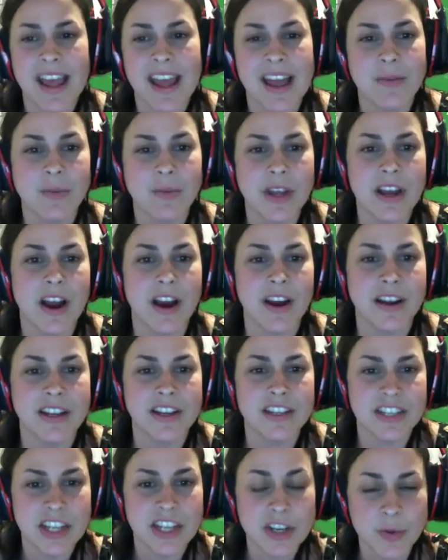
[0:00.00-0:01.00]
and we are
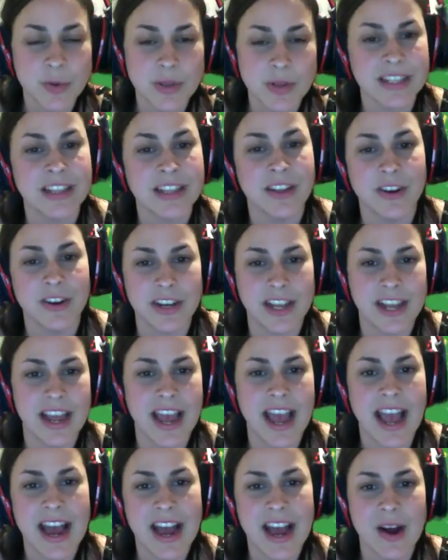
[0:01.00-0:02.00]
continually
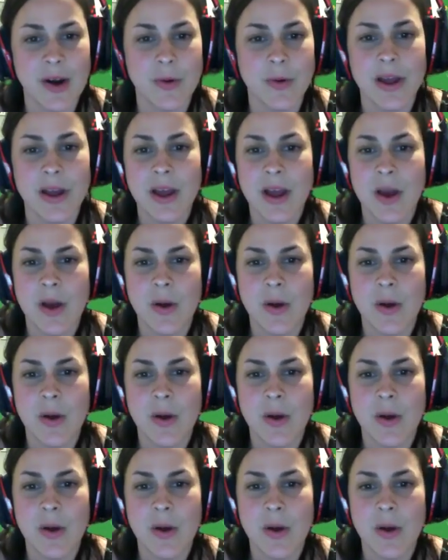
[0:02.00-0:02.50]
learning how